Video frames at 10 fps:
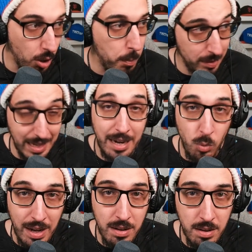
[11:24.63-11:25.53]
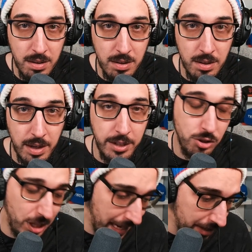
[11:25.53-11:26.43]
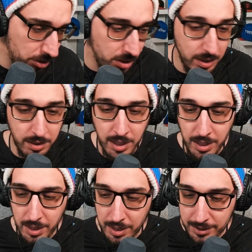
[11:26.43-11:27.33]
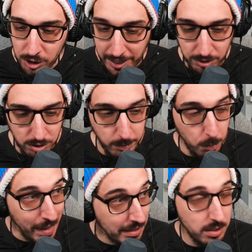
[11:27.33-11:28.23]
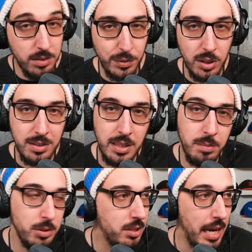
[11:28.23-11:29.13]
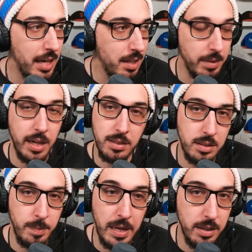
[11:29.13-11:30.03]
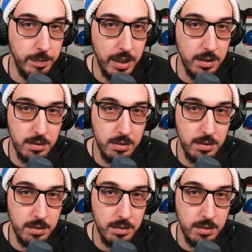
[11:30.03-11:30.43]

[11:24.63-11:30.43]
play well and change the momentum for your team, but you can't keep getting suspended, man.